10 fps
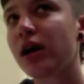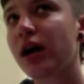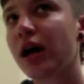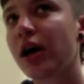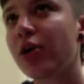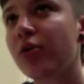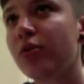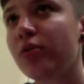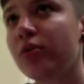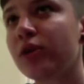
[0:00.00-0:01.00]

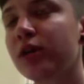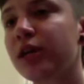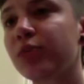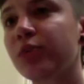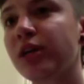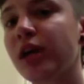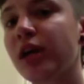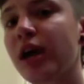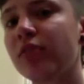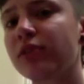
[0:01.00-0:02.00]
"How can we
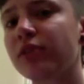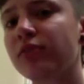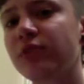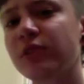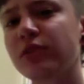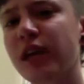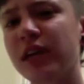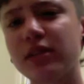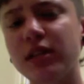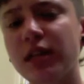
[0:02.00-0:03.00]
ever feel
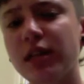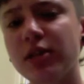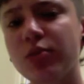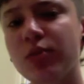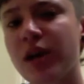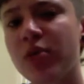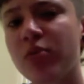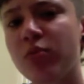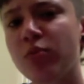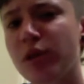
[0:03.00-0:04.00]
alienated without
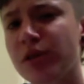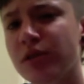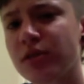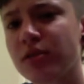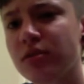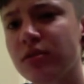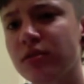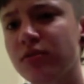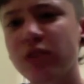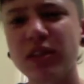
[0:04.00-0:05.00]
once
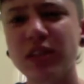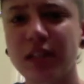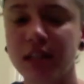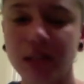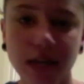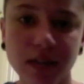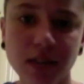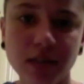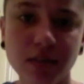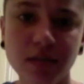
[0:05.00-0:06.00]
feeling
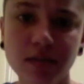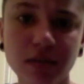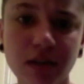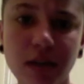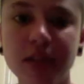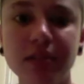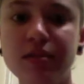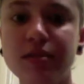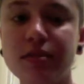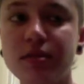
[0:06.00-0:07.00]
connected?"
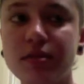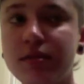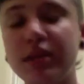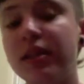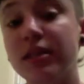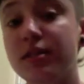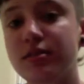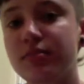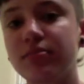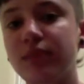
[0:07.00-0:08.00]
And uh,
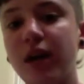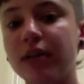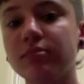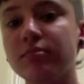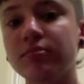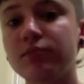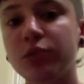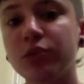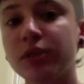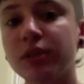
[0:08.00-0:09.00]
it's I
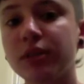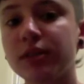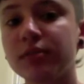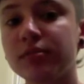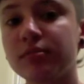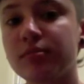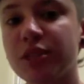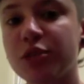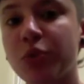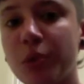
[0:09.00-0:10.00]
totally
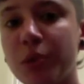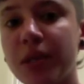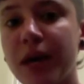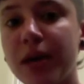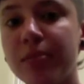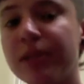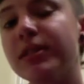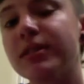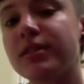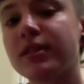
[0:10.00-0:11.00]
misquoted that, but
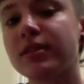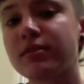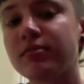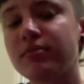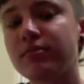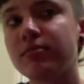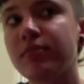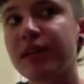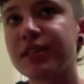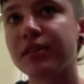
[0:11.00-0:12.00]
it's it
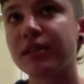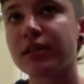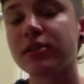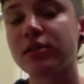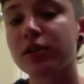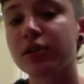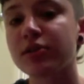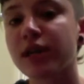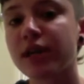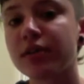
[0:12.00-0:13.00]
basically it's along those
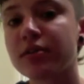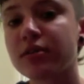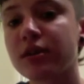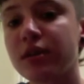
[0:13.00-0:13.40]
lines,